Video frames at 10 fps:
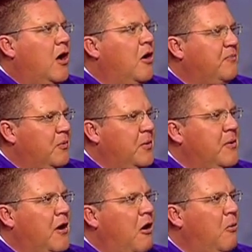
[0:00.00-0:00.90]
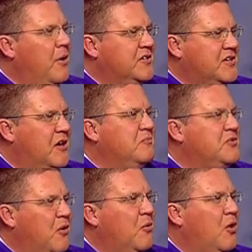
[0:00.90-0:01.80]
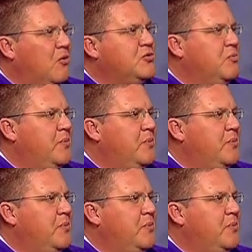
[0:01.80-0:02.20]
a hump that we had always come so close